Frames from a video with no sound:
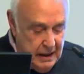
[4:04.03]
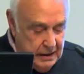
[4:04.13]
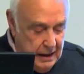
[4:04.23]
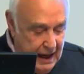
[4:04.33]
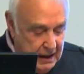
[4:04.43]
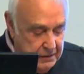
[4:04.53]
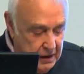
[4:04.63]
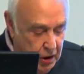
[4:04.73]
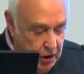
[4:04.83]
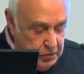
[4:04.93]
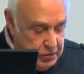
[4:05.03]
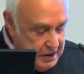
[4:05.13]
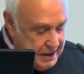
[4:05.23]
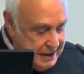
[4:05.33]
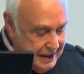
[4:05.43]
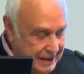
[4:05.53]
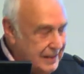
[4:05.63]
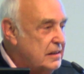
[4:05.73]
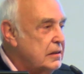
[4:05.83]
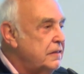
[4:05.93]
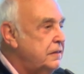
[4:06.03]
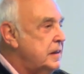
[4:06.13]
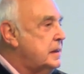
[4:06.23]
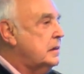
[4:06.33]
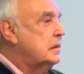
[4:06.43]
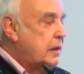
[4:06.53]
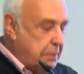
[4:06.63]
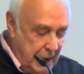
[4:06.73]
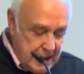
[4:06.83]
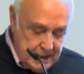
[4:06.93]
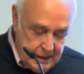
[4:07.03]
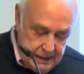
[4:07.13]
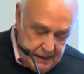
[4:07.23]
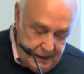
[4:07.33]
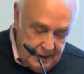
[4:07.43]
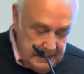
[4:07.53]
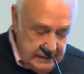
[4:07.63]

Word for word: the lack of a contra-cyclical fiscal capacity,